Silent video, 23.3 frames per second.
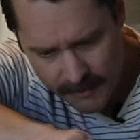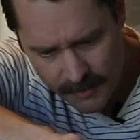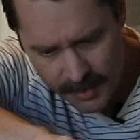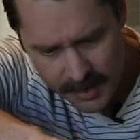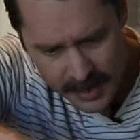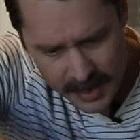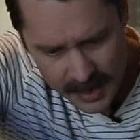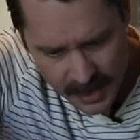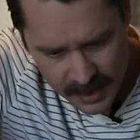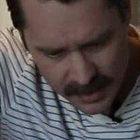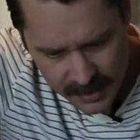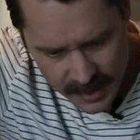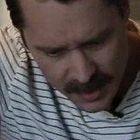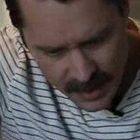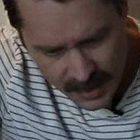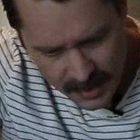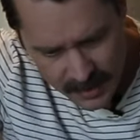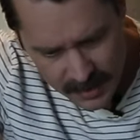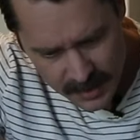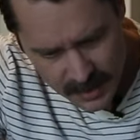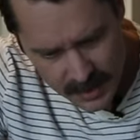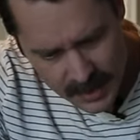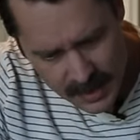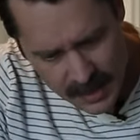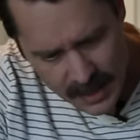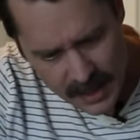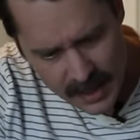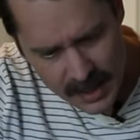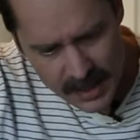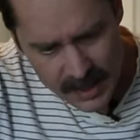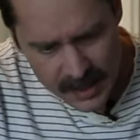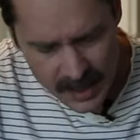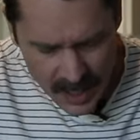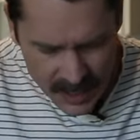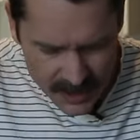everything in there,
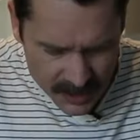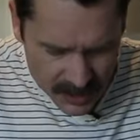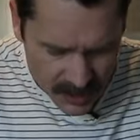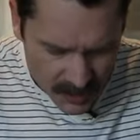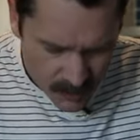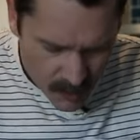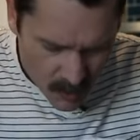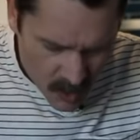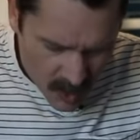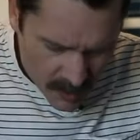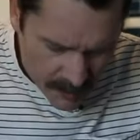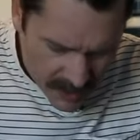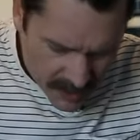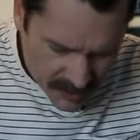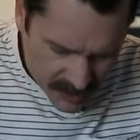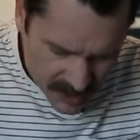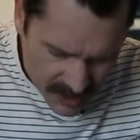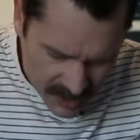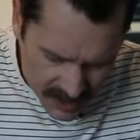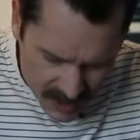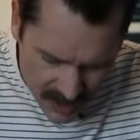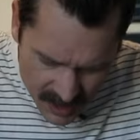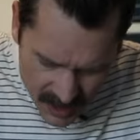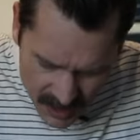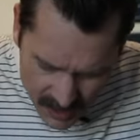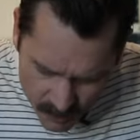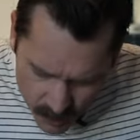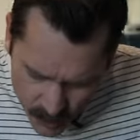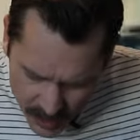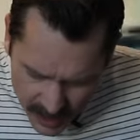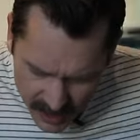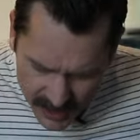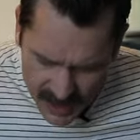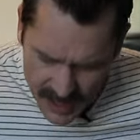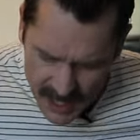nice and warm. There's just a
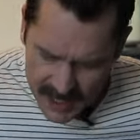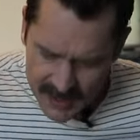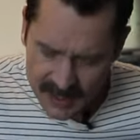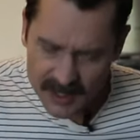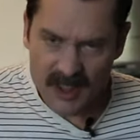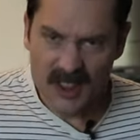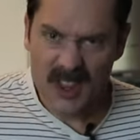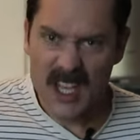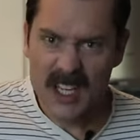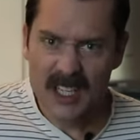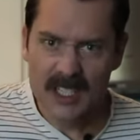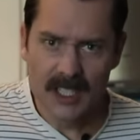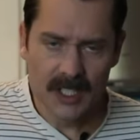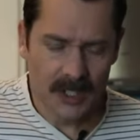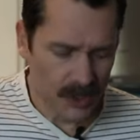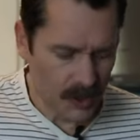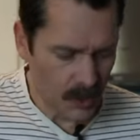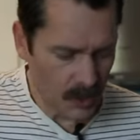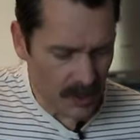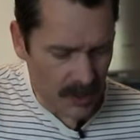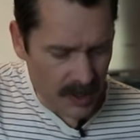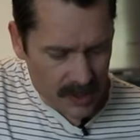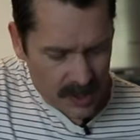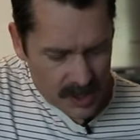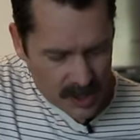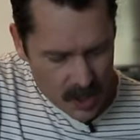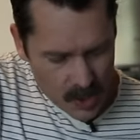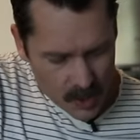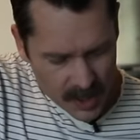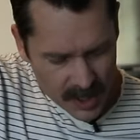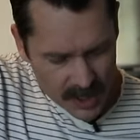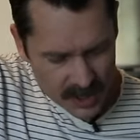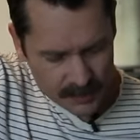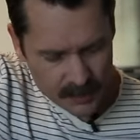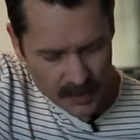really nice thickness to it that the
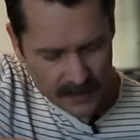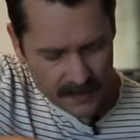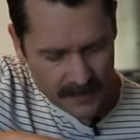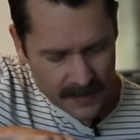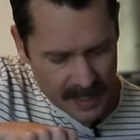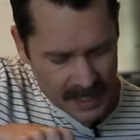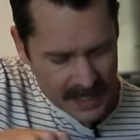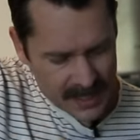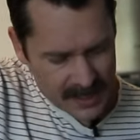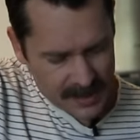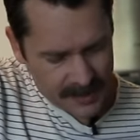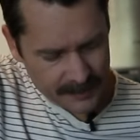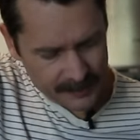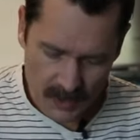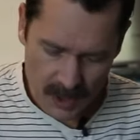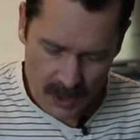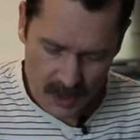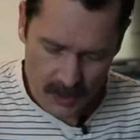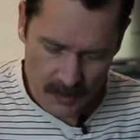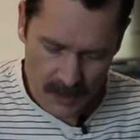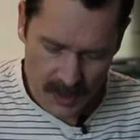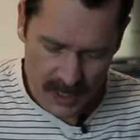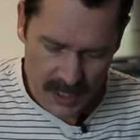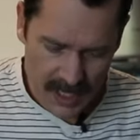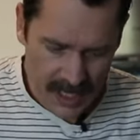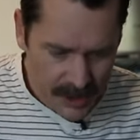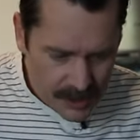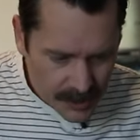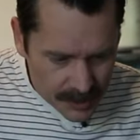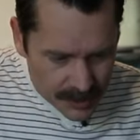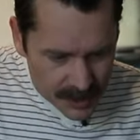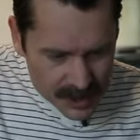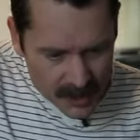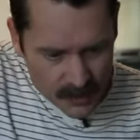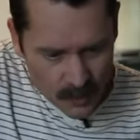yolk has provided. An
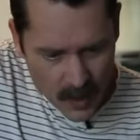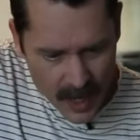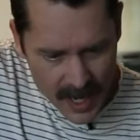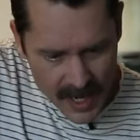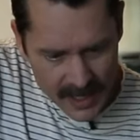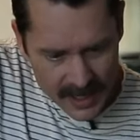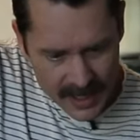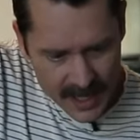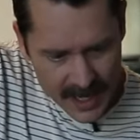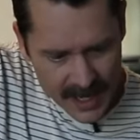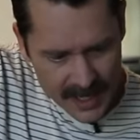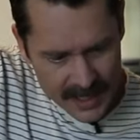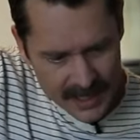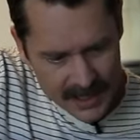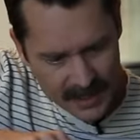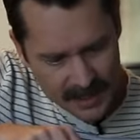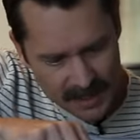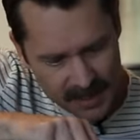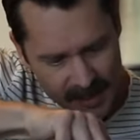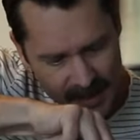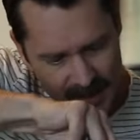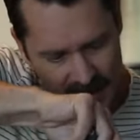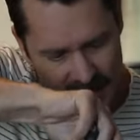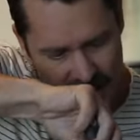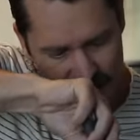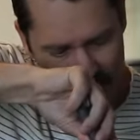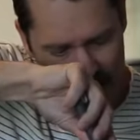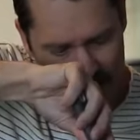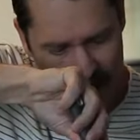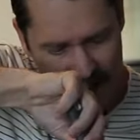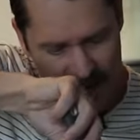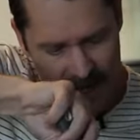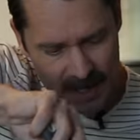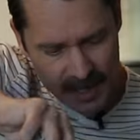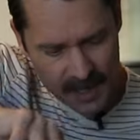interesting way to kind of
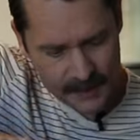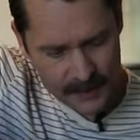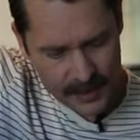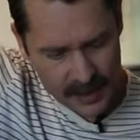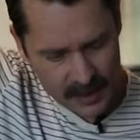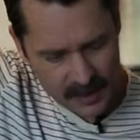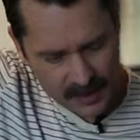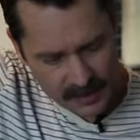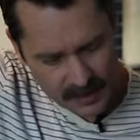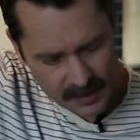thicken that up,